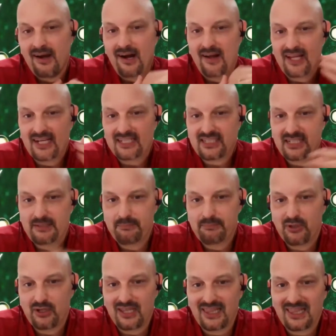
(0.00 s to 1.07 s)
I'll actually
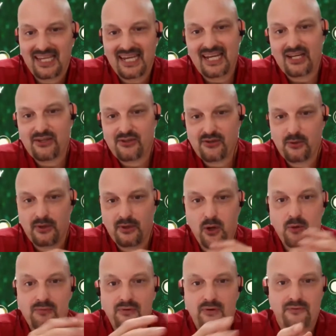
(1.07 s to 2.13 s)
put a link to an
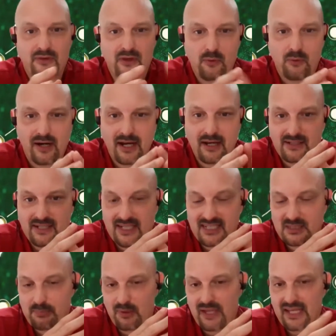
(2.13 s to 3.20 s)
overview where I
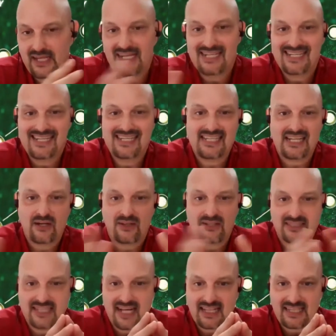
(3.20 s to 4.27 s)
explain in detail
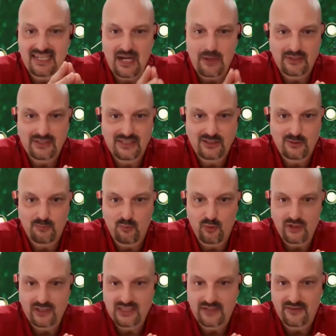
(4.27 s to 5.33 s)
exactly how our system
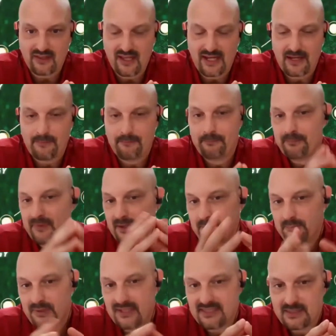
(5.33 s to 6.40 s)
works, if you like,
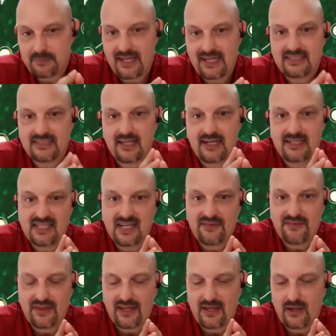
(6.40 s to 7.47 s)
plus some case studies and
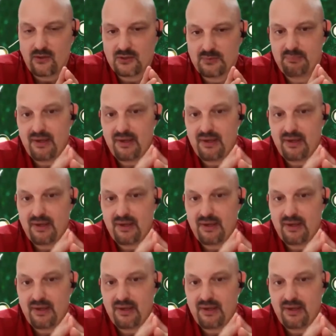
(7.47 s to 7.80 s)
everything else.